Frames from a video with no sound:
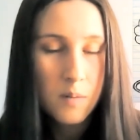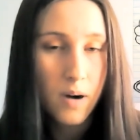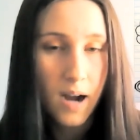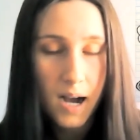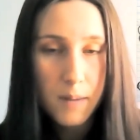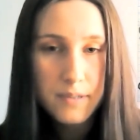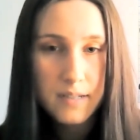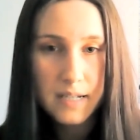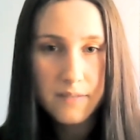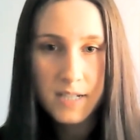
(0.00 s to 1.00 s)

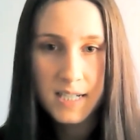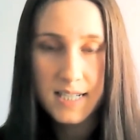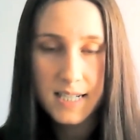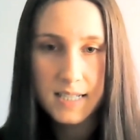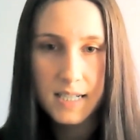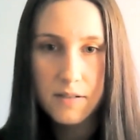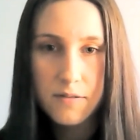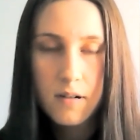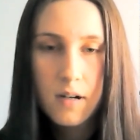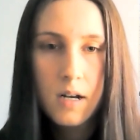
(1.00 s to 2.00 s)
perhaps even addictive.
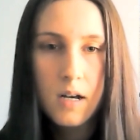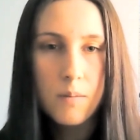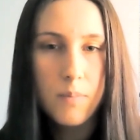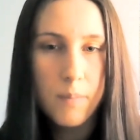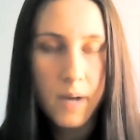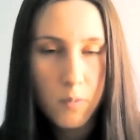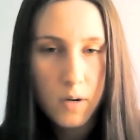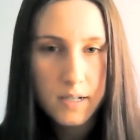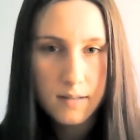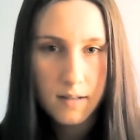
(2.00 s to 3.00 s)
But my
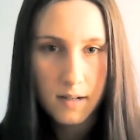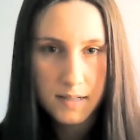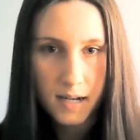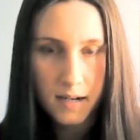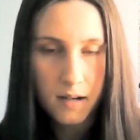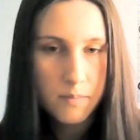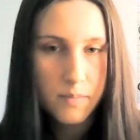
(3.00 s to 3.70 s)
work is not done